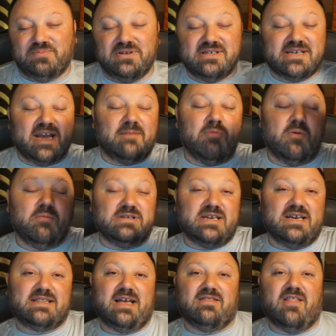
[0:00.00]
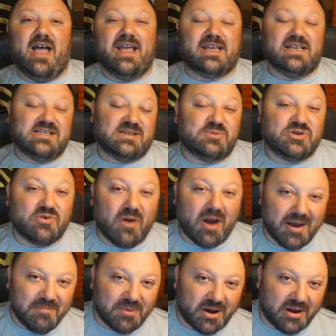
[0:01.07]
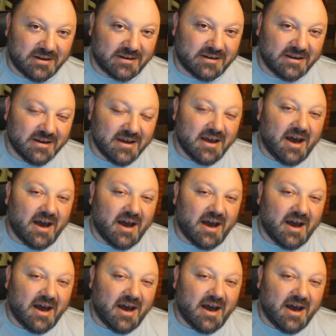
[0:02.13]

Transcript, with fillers: Please take a moment to hit that like and subscribe button.